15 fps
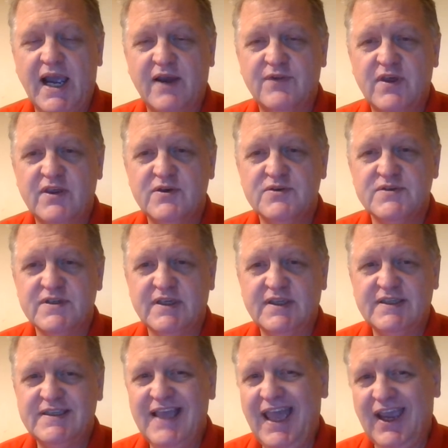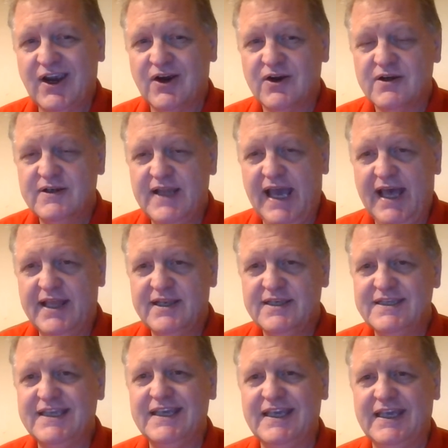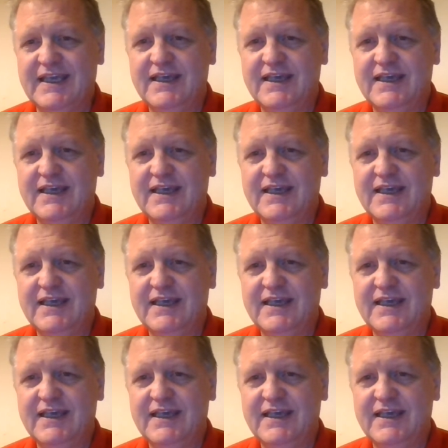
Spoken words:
they using der, not die?